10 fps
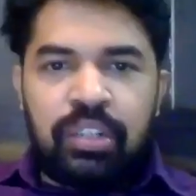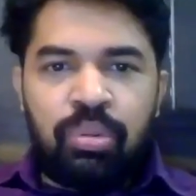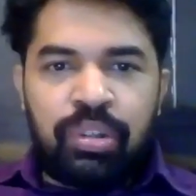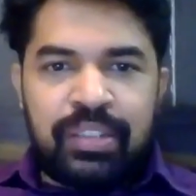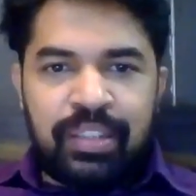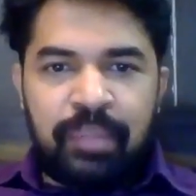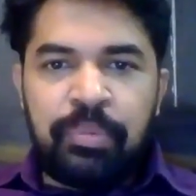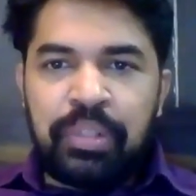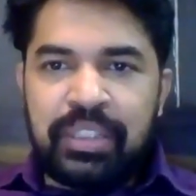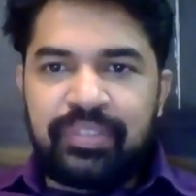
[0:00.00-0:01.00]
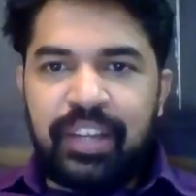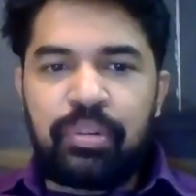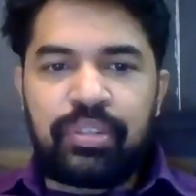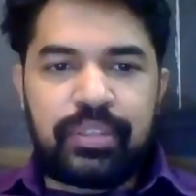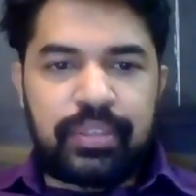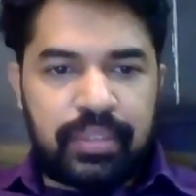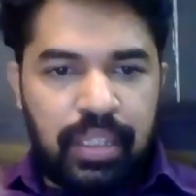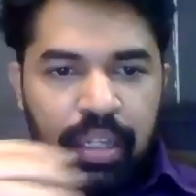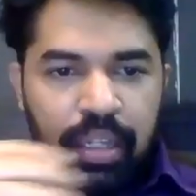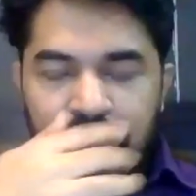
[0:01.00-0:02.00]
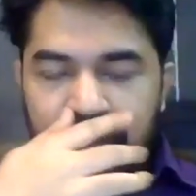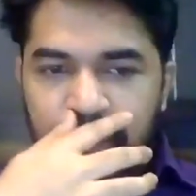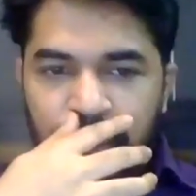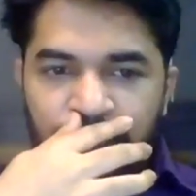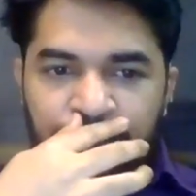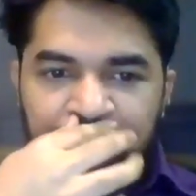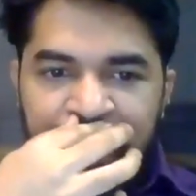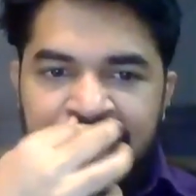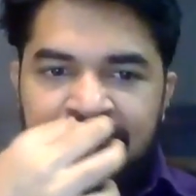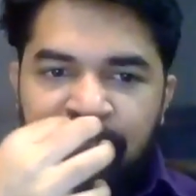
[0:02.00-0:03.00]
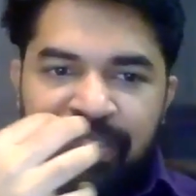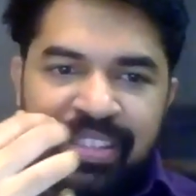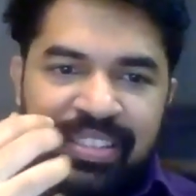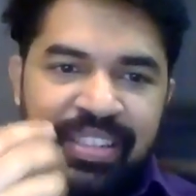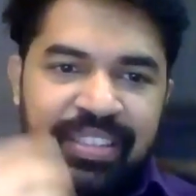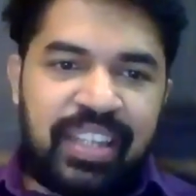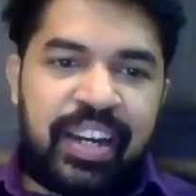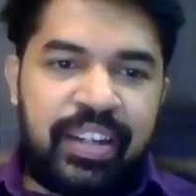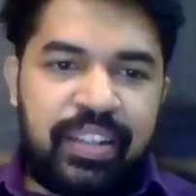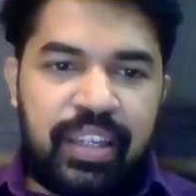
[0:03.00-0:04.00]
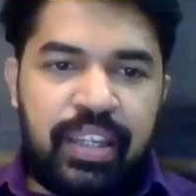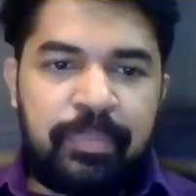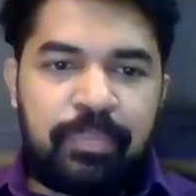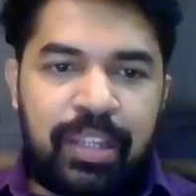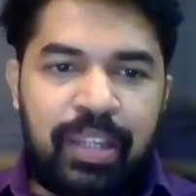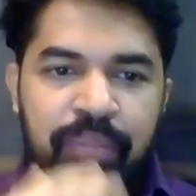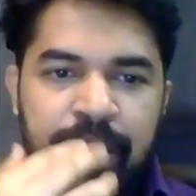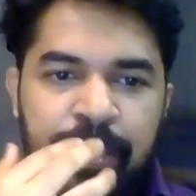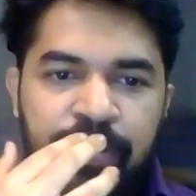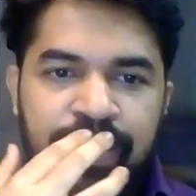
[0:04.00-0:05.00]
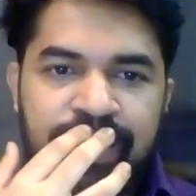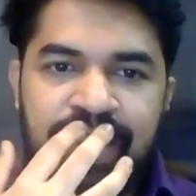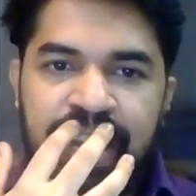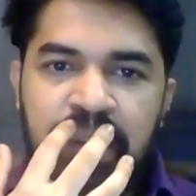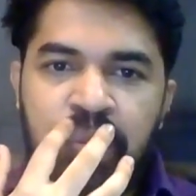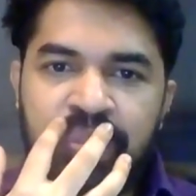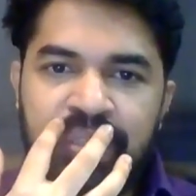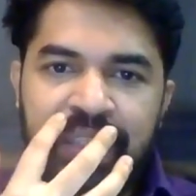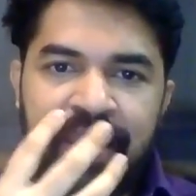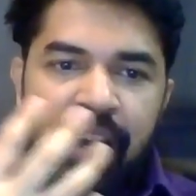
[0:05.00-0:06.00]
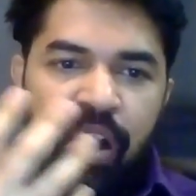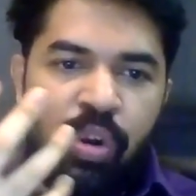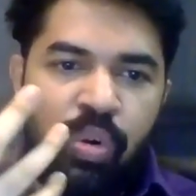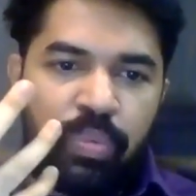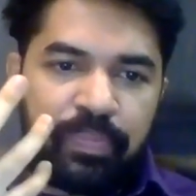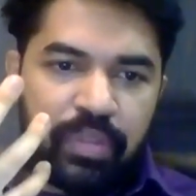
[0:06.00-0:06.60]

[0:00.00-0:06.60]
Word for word: on oral submucous fibrosis? So we need to first decide ki, matlab, we need to first diagnose ki how.